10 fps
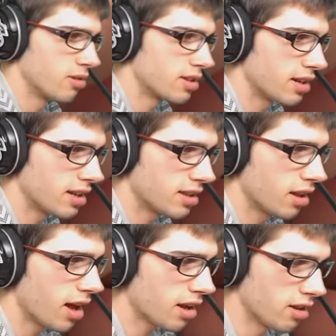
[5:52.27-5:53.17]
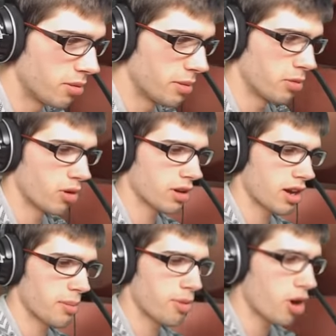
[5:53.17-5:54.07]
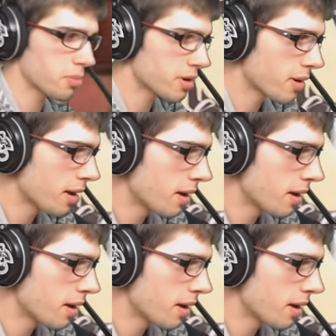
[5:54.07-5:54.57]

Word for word: looked at it in the light a little bit more, it kind of popped.